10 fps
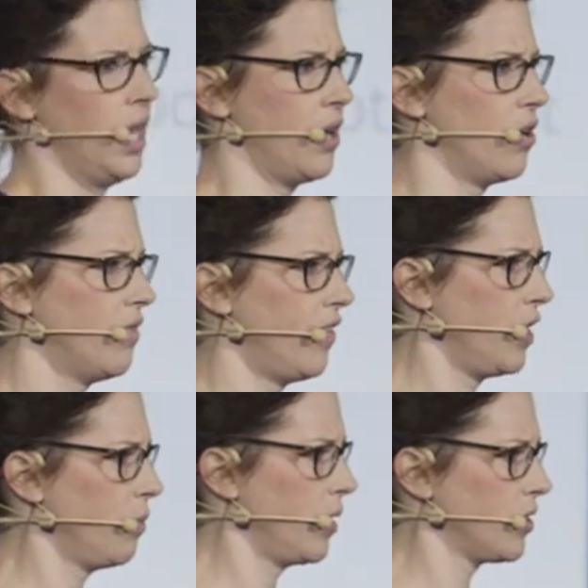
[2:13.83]
I don't know if
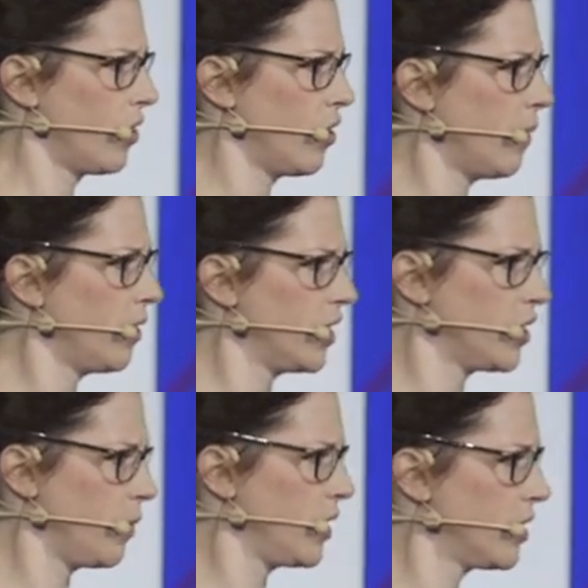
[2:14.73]
anyone has heard about
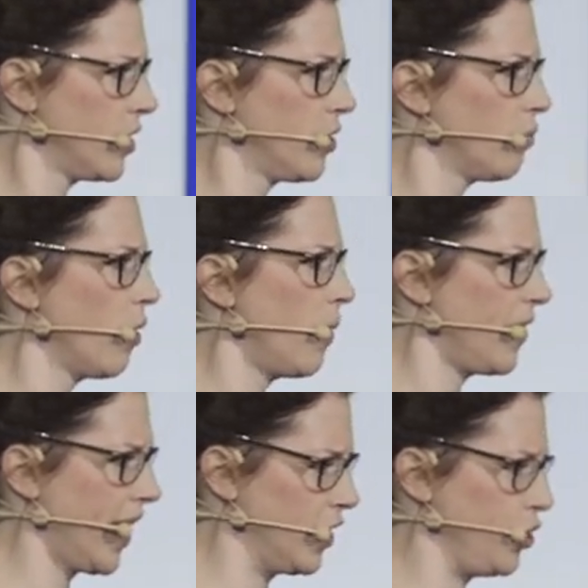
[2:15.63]
this, but this is the
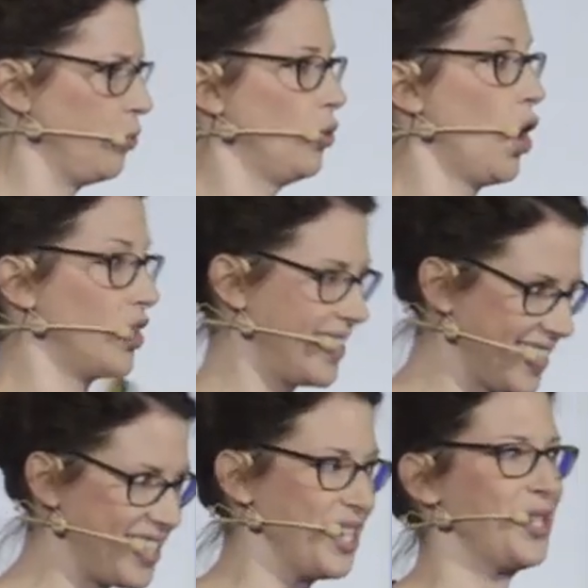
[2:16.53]
robot that can do long
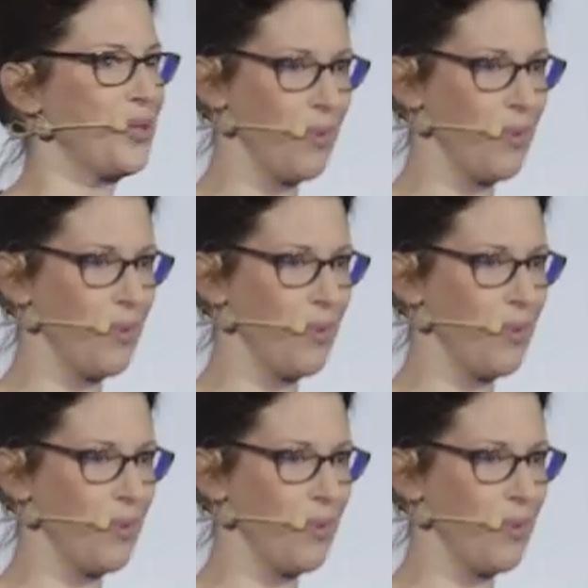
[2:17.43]
distance,